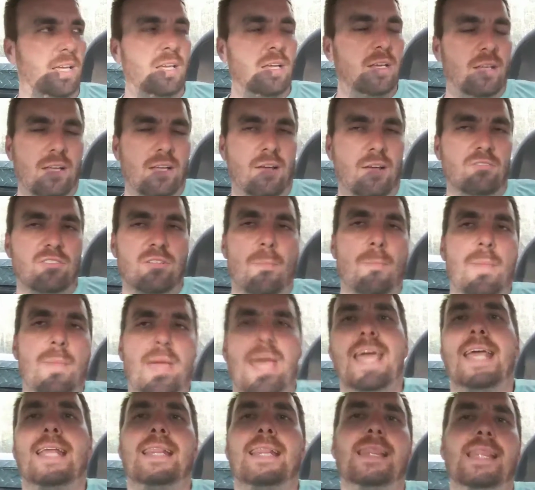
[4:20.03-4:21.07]
That was the
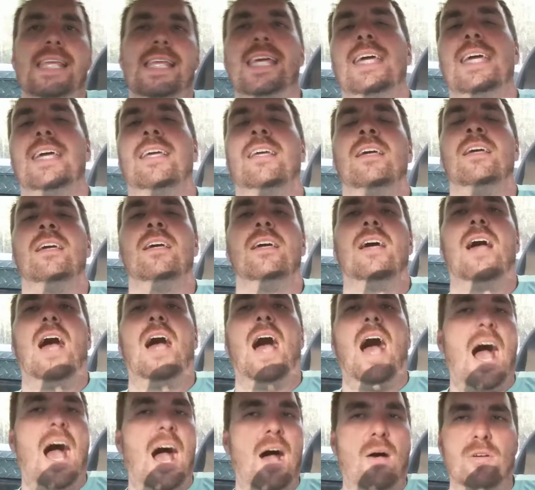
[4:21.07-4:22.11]
main thing
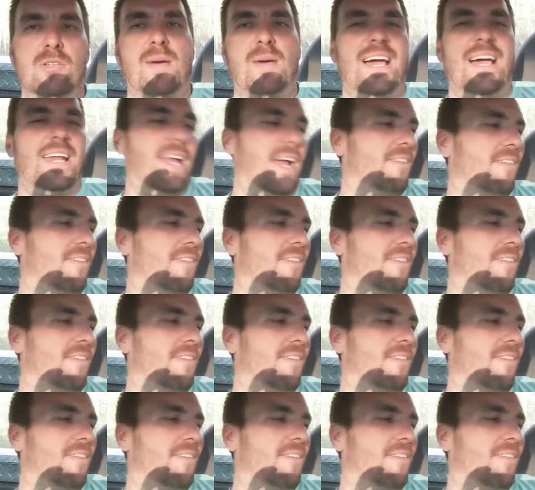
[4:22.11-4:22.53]
I was buying.